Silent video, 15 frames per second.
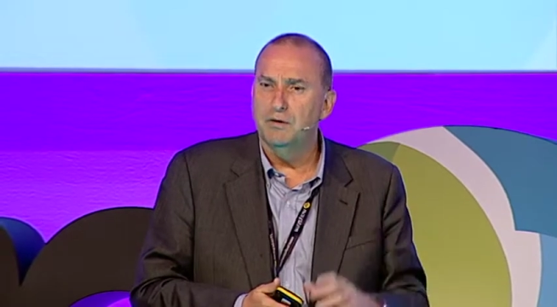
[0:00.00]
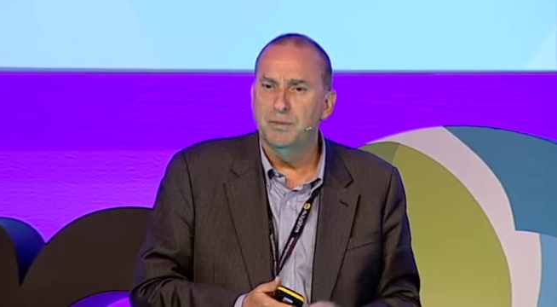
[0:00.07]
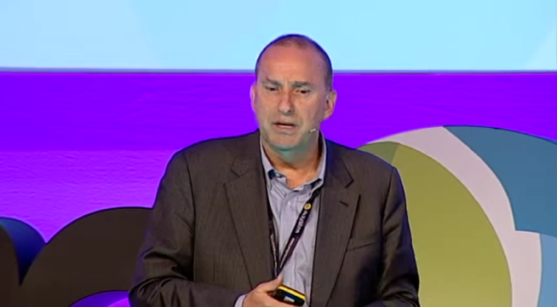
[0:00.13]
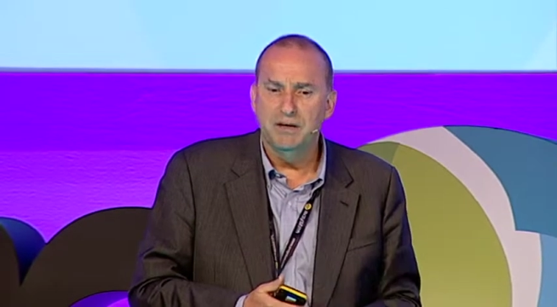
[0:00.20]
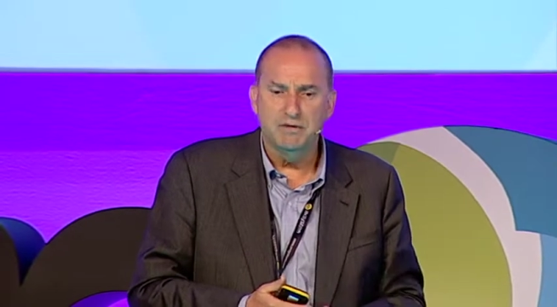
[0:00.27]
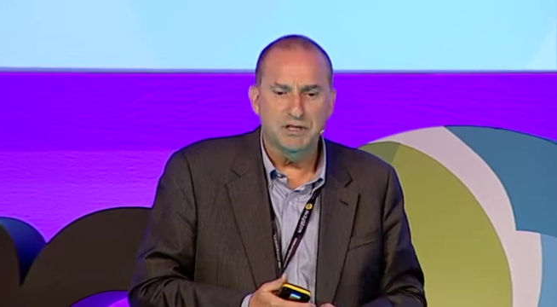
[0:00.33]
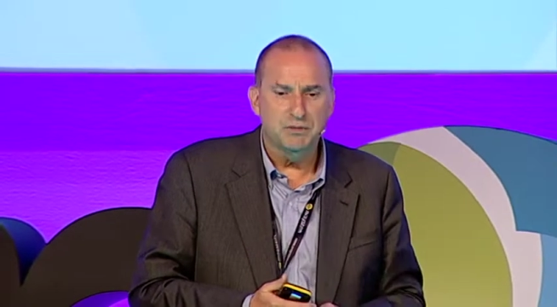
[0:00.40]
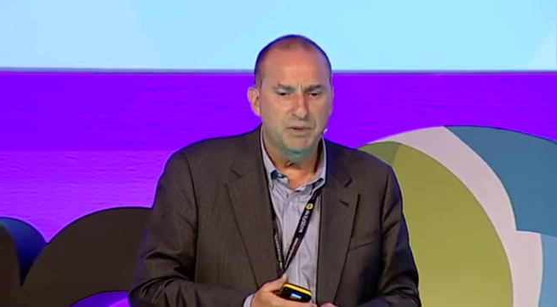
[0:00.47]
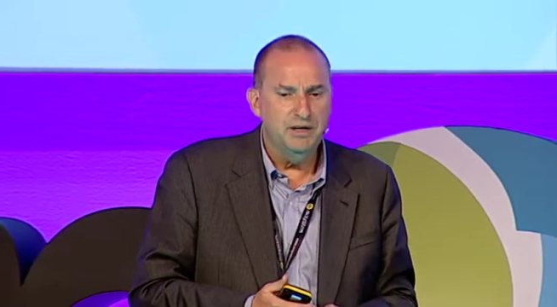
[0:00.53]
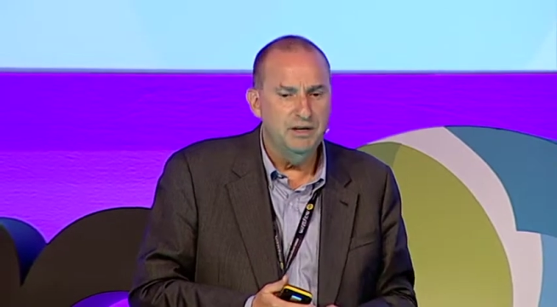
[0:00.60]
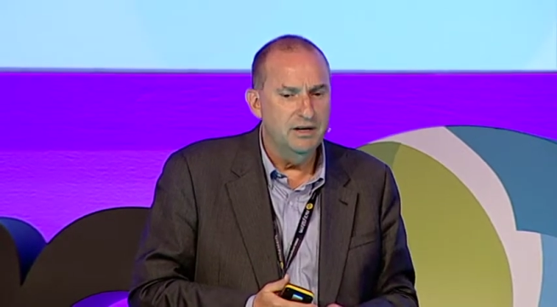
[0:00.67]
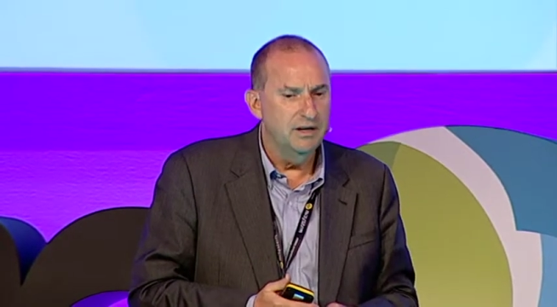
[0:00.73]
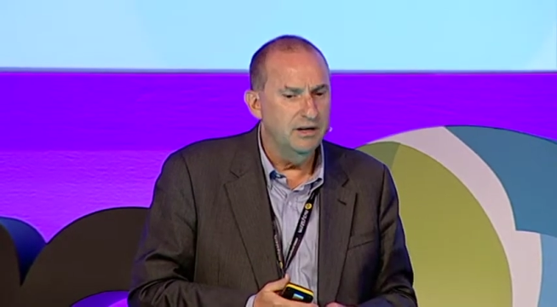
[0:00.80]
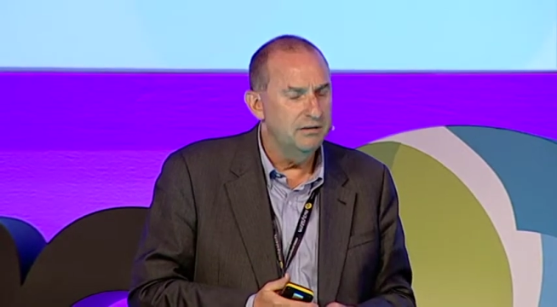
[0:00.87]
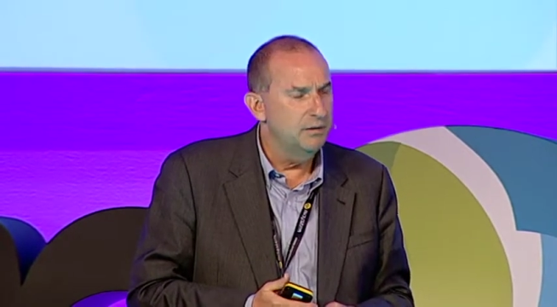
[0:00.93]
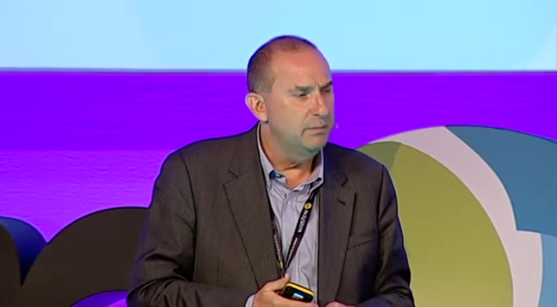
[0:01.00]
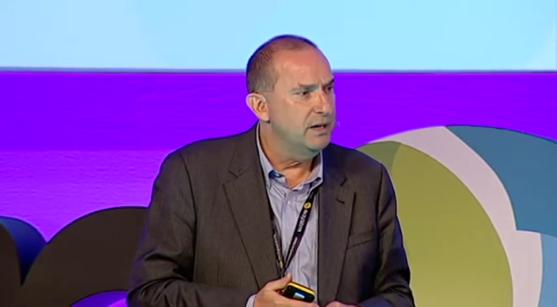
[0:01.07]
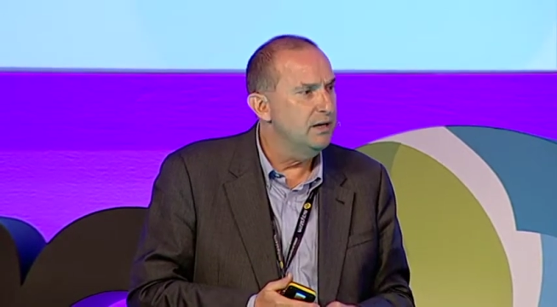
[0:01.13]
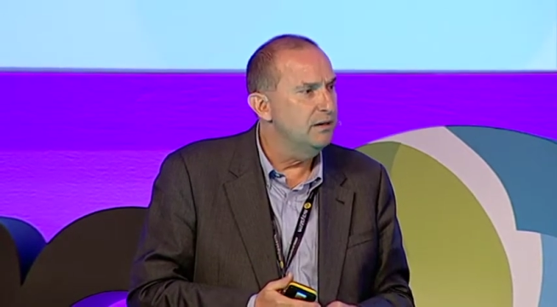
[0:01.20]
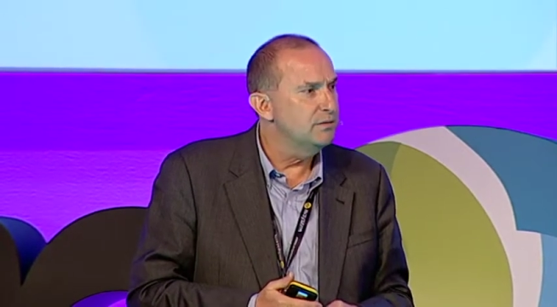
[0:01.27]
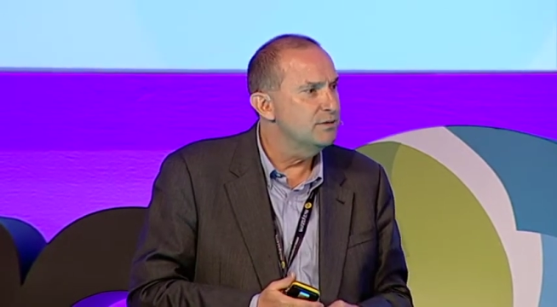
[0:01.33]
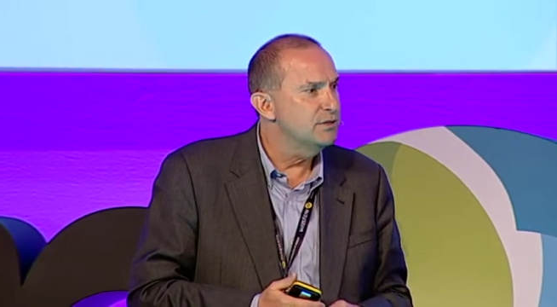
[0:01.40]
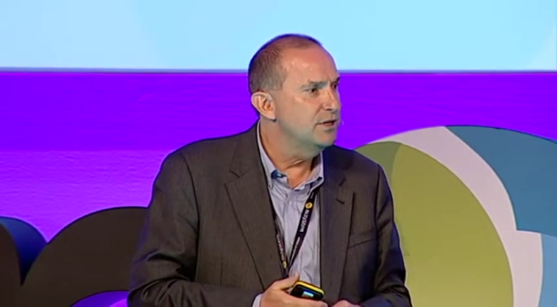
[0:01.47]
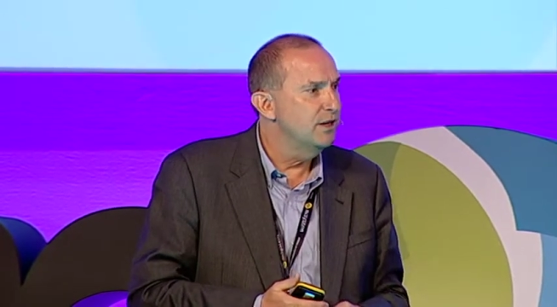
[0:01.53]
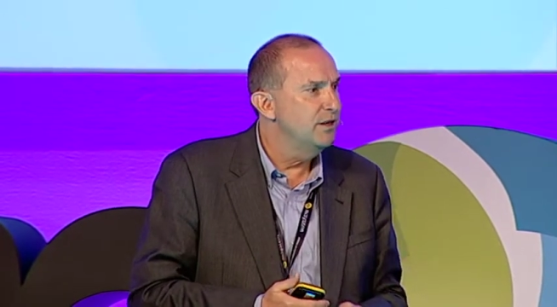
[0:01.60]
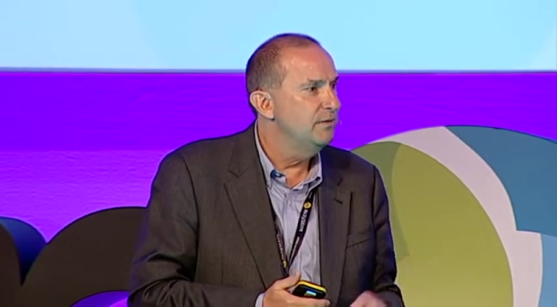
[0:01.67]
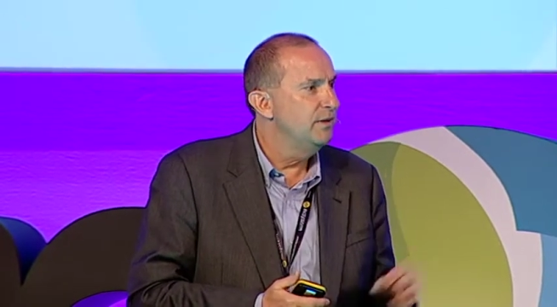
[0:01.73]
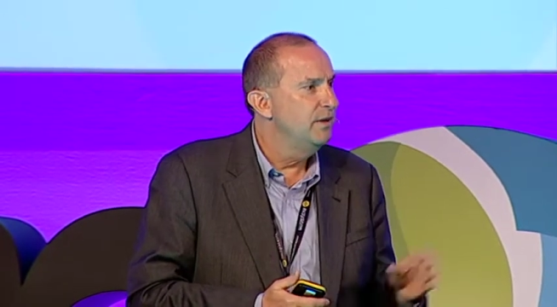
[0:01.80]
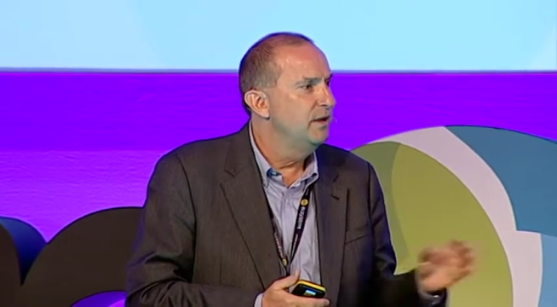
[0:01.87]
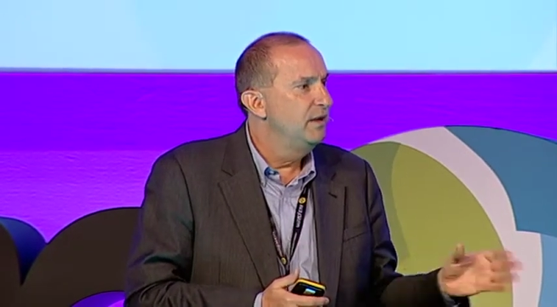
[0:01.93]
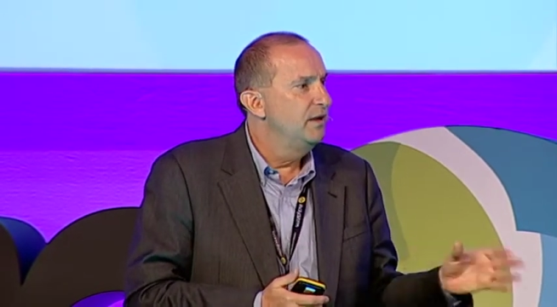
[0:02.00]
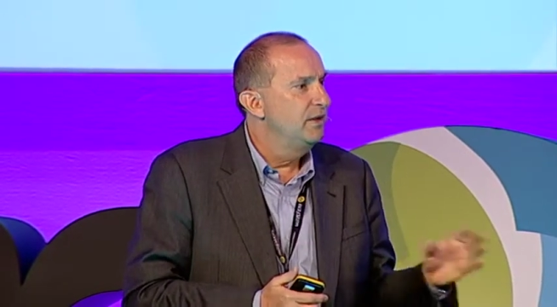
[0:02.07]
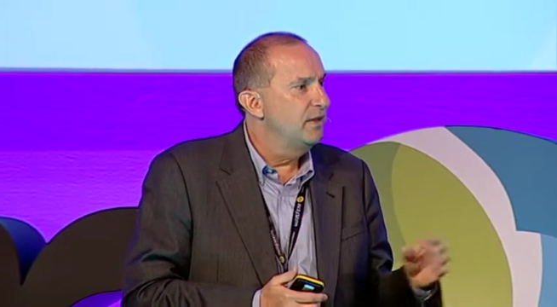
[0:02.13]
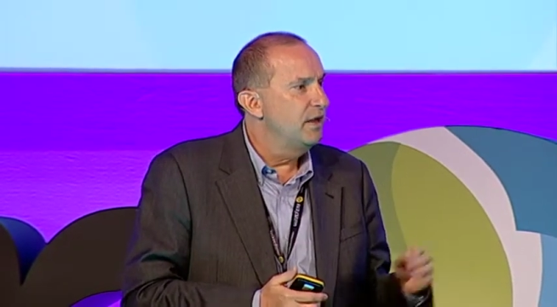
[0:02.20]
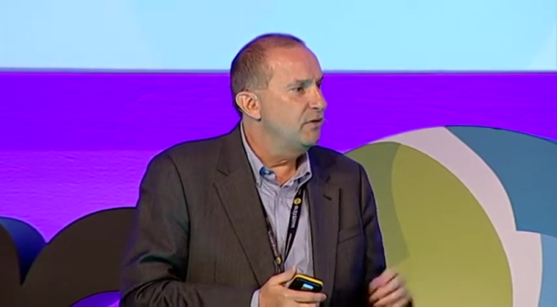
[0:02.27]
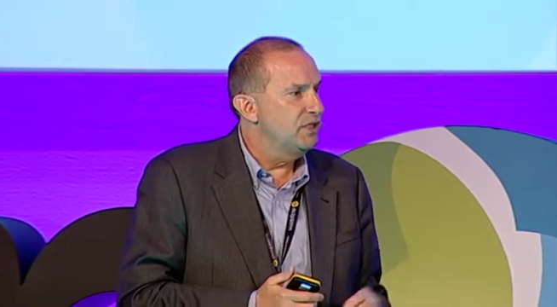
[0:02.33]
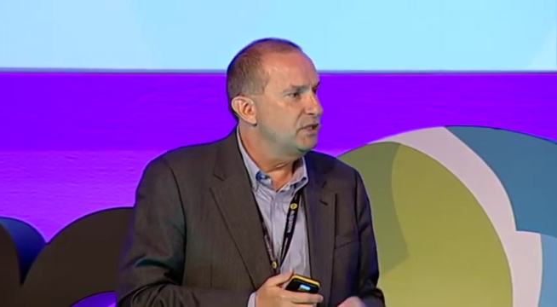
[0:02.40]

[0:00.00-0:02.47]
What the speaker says: another speaker about their